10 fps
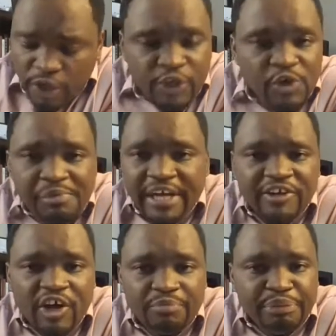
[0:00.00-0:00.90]
you
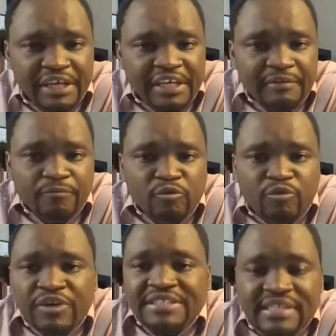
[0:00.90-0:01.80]
might not be
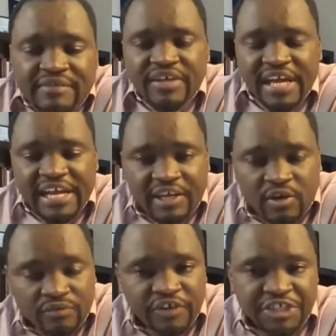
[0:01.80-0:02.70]
receiving any
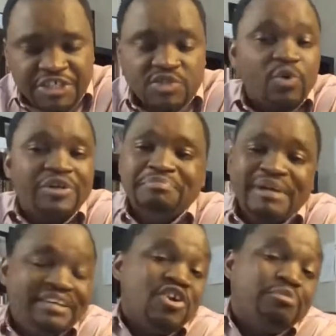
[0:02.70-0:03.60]
conversions or it
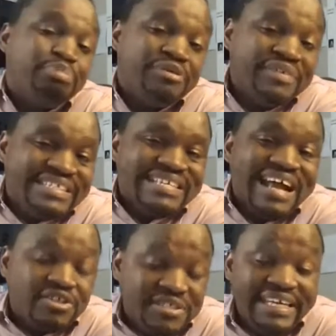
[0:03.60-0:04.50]
might not be
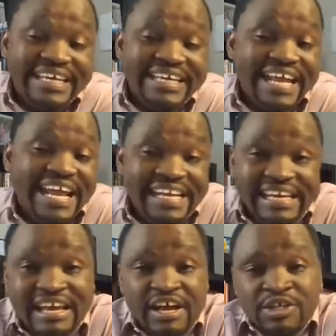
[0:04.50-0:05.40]
resulting in
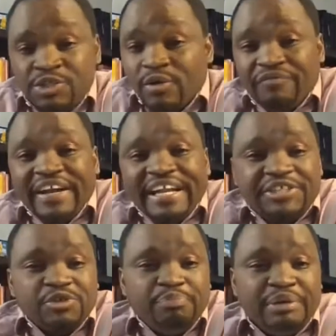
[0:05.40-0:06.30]
any sort of
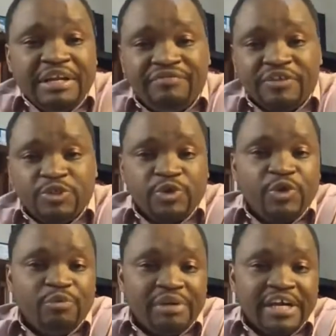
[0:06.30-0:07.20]
financial benefit to
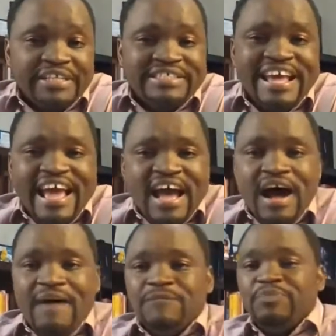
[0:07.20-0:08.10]
you because
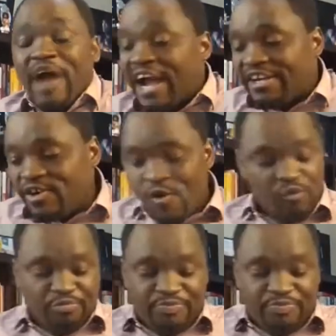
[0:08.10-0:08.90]
um, I know